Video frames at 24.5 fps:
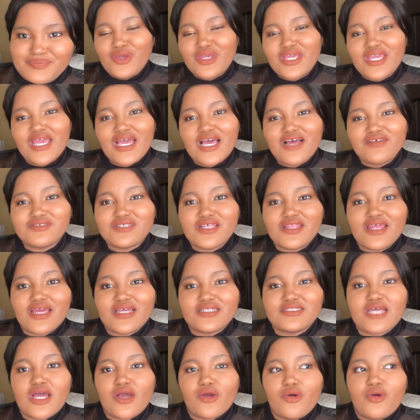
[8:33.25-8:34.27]
Okay, after
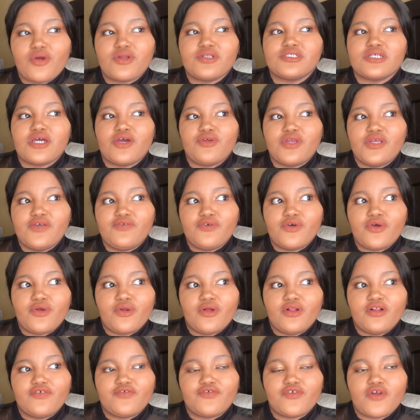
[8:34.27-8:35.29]
that, I got a
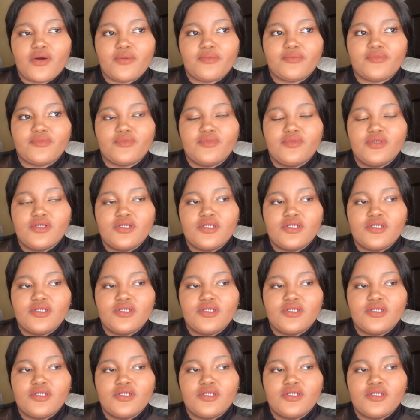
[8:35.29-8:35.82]
referral from